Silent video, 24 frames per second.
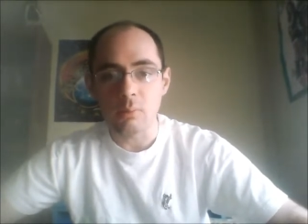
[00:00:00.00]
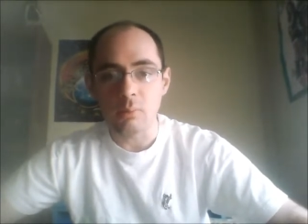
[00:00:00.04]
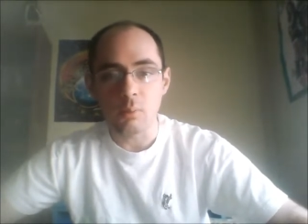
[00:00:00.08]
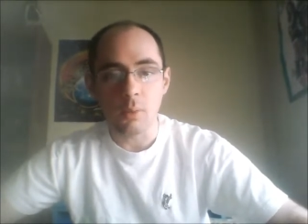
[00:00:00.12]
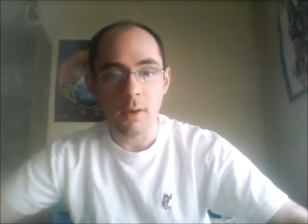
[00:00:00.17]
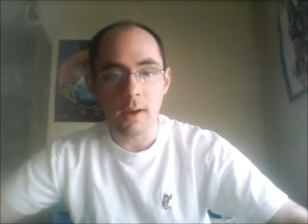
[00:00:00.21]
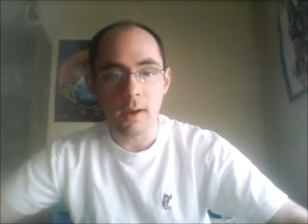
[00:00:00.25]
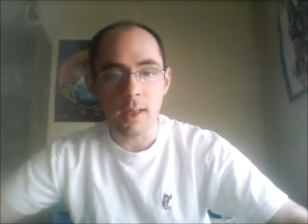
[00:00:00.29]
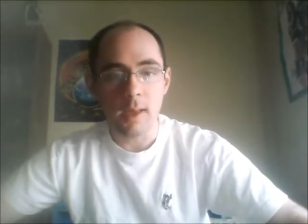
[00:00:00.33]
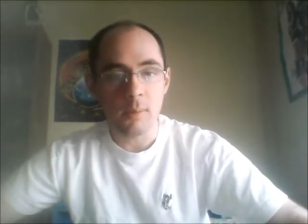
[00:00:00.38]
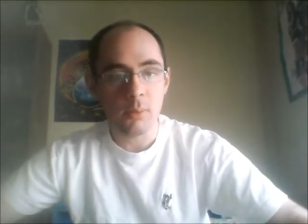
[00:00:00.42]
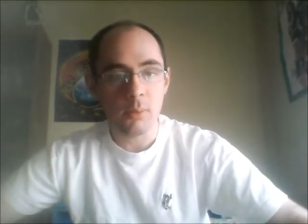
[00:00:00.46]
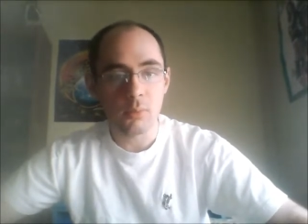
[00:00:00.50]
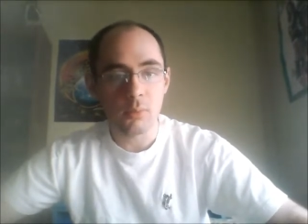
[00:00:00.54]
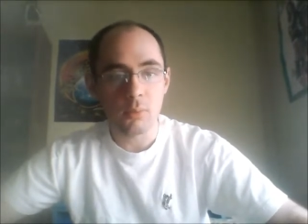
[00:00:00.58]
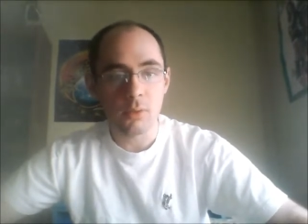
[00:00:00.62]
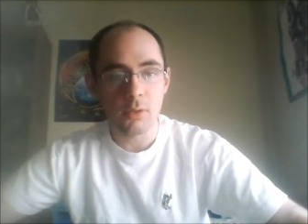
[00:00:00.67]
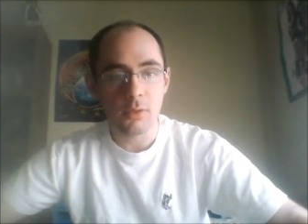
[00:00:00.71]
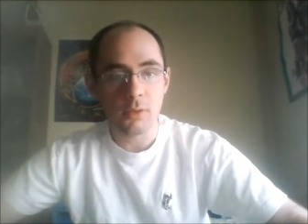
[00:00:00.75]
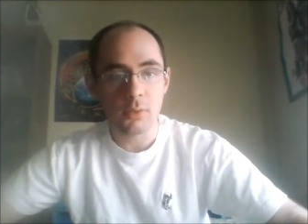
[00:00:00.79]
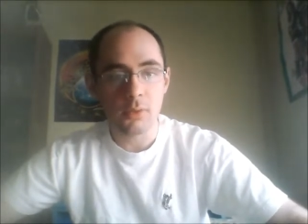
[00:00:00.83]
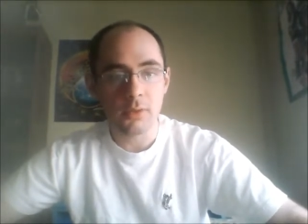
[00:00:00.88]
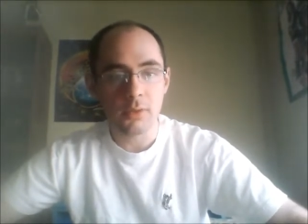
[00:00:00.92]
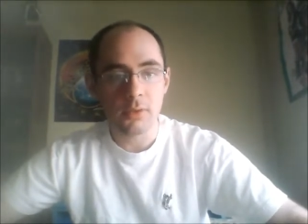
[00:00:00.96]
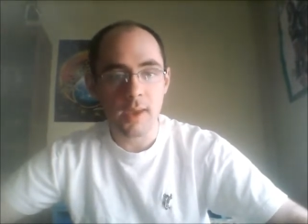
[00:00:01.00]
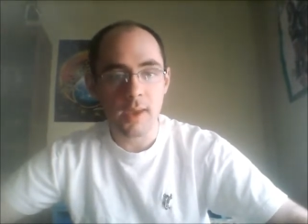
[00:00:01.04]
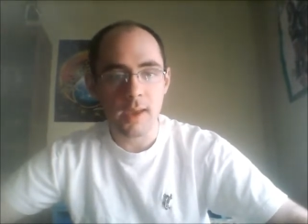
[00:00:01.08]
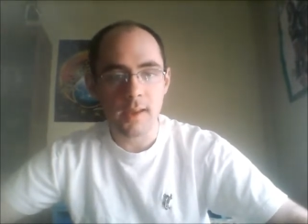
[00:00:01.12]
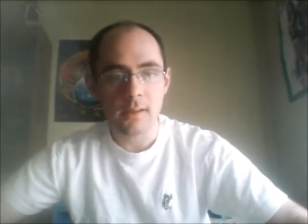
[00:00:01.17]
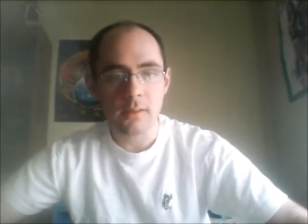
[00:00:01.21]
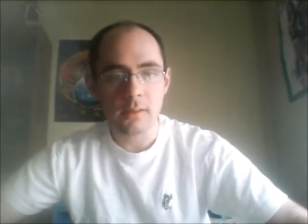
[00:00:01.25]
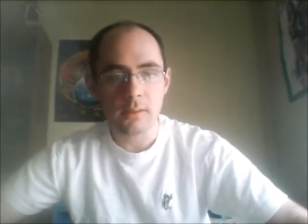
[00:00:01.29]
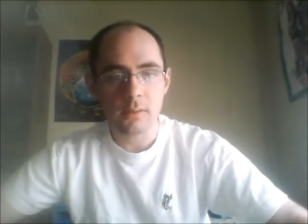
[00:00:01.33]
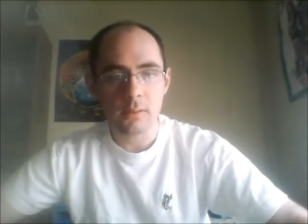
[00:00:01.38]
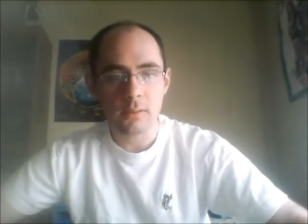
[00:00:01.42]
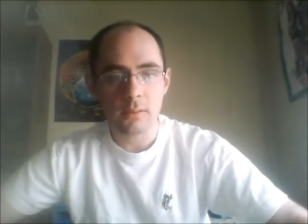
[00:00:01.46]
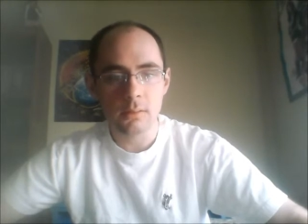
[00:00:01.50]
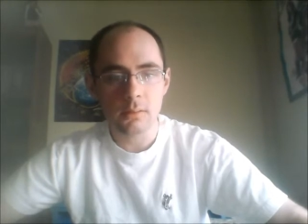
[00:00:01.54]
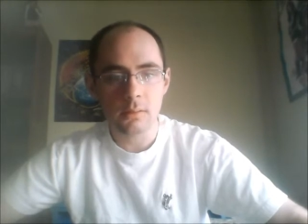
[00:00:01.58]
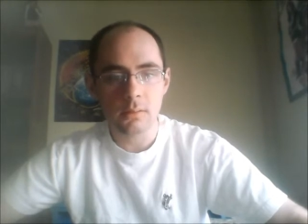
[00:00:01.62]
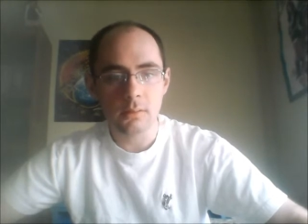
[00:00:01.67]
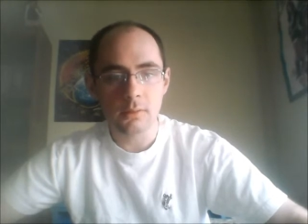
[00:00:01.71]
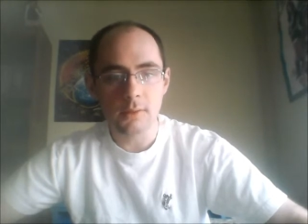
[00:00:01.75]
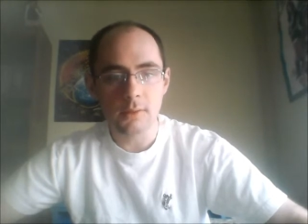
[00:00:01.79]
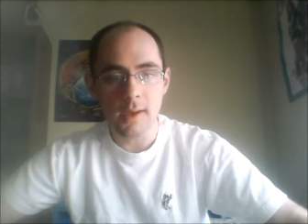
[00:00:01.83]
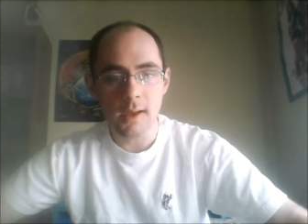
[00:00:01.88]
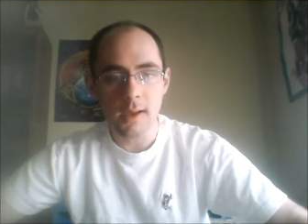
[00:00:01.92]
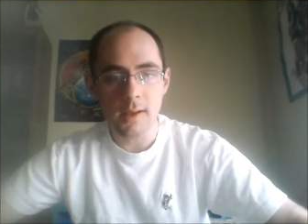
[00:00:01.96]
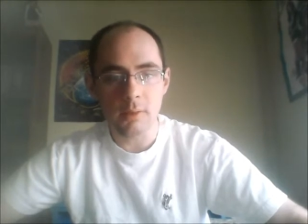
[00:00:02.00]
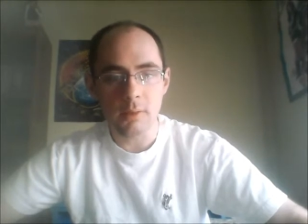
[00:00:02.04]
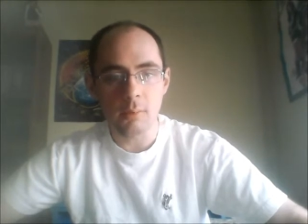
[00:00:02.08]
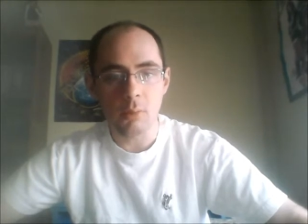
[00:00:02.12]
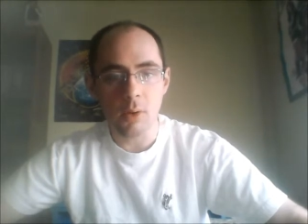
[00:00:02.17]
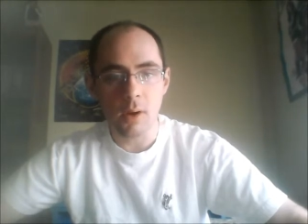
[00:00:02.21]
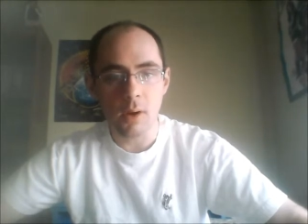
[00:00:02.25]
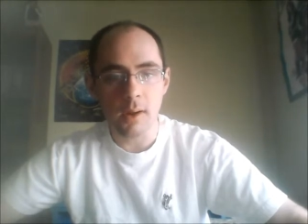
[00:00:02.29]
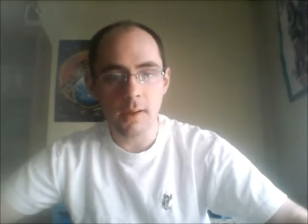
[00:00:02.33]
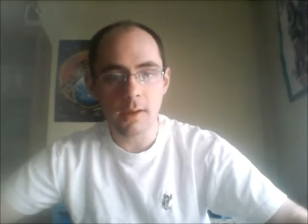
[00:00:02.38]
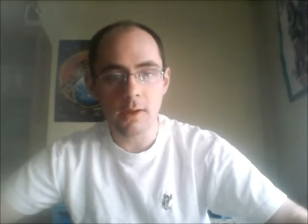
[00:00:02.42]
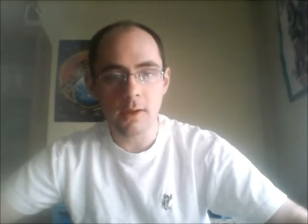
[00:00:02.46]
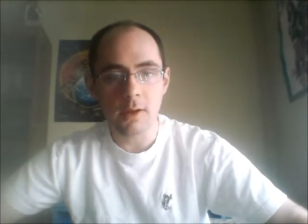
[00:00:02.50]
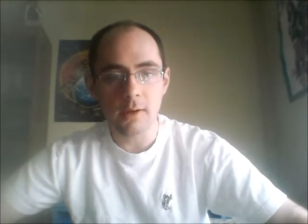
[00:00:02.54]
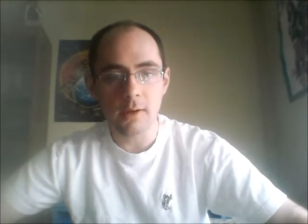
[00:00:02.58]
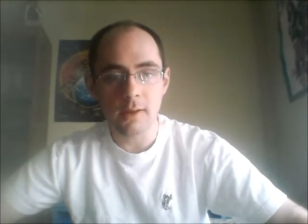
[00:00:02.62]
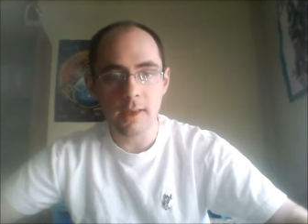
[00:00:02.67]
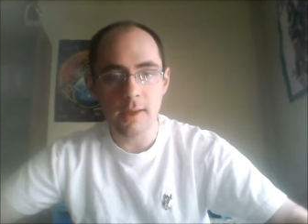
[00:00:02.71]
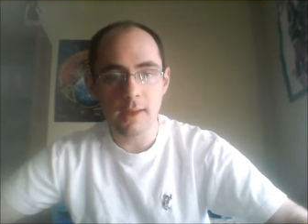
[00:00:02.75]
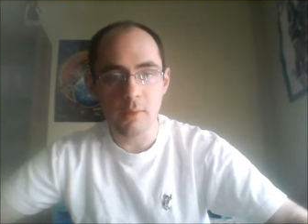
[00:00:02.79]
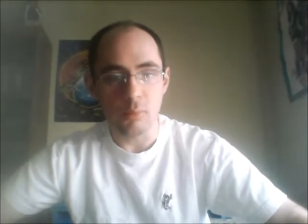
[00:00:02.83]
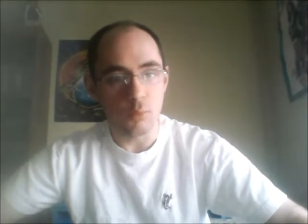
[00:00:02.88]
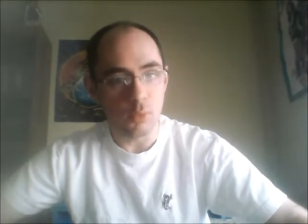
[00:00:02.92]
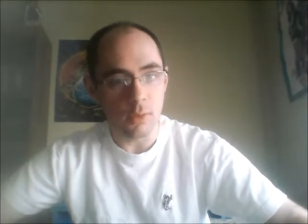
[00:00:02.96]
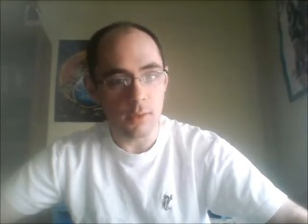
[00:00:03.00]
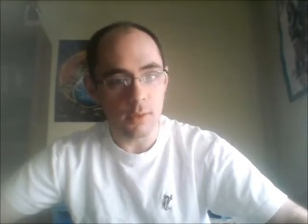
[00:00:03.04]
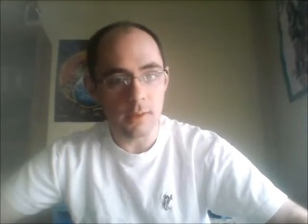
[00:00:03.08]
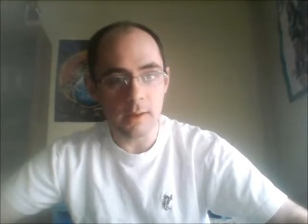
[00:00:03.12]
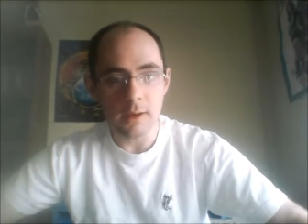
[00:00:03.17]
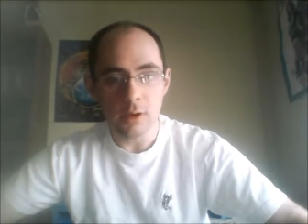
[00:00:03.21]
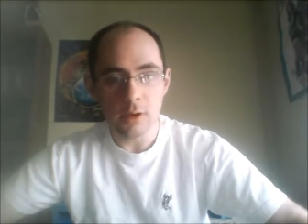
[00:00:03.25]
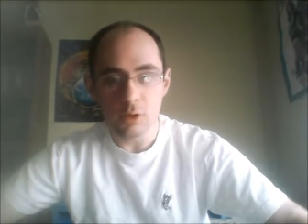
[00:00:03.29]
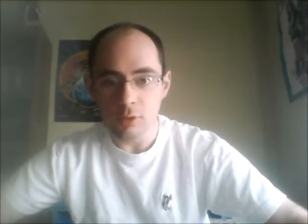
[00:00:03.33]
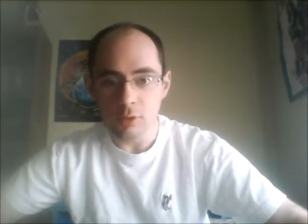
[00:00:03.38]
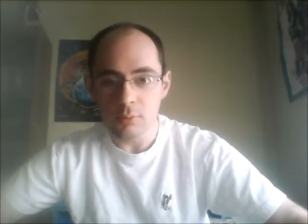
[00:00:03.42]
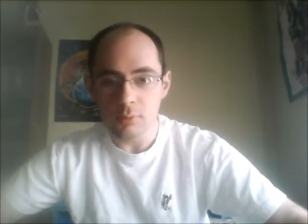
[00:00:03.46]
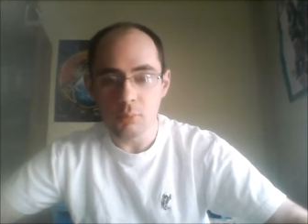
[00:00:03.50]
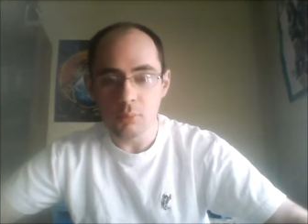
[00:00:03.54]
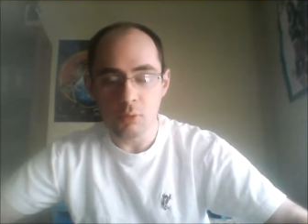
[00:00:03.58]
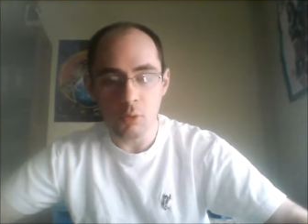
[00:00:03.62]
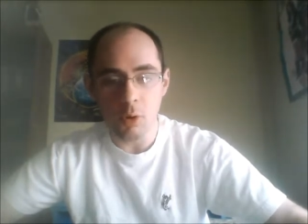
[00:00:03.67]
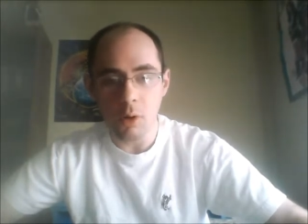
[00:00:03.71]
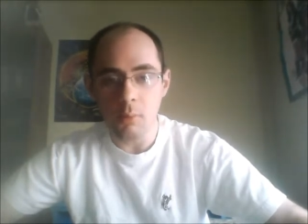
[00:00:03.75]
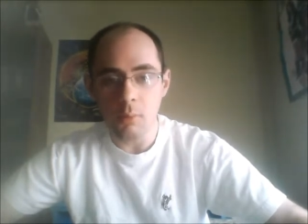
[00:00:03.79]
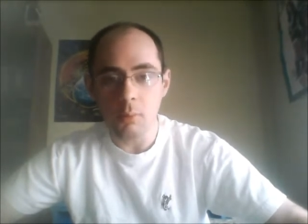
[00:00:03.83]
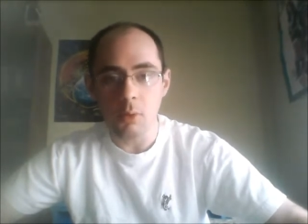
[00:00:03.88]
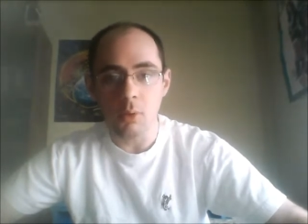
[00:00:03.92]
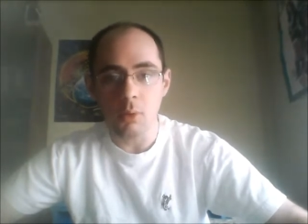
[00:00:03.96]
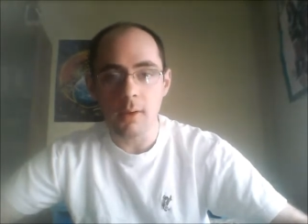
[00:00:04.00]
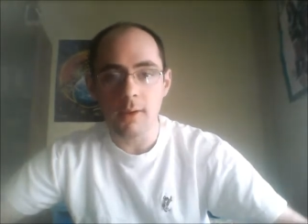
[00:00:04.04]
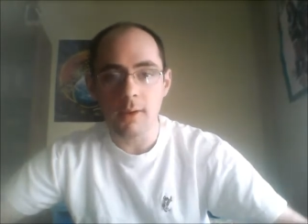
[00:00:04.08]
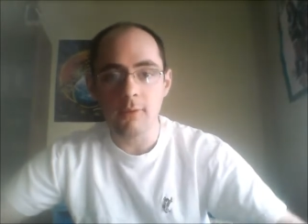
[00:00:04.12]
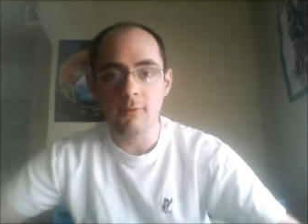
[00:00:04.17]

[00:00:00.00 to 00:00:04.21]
What happened was that Daniel Bryan cut a really good promo.